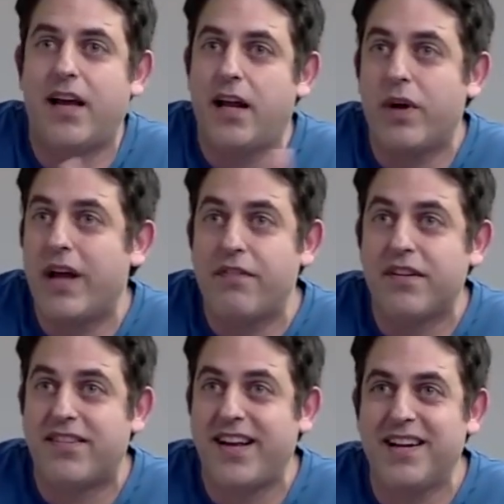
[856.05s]
and we
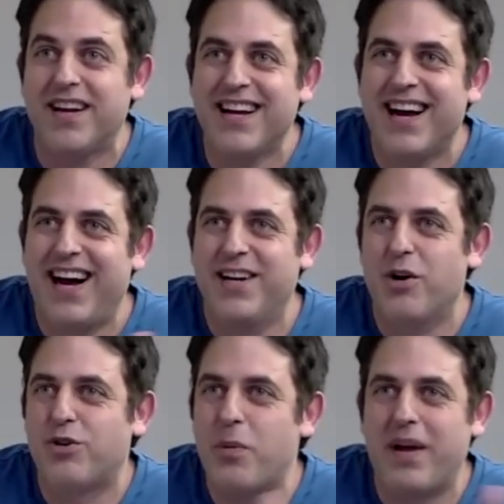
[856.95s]
haven't seen
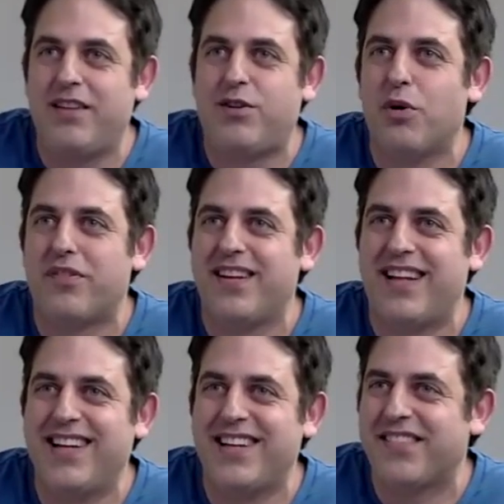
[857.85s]
too many tools in
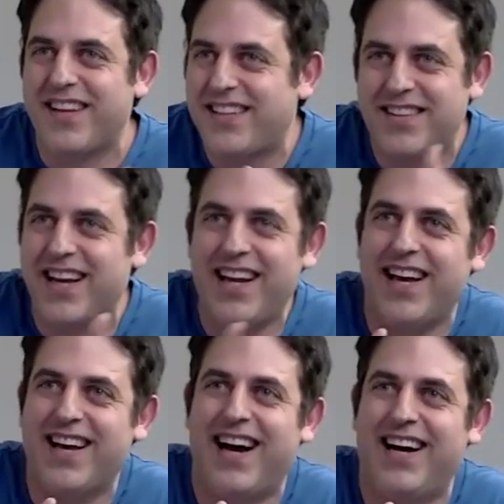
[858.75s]
the industry that really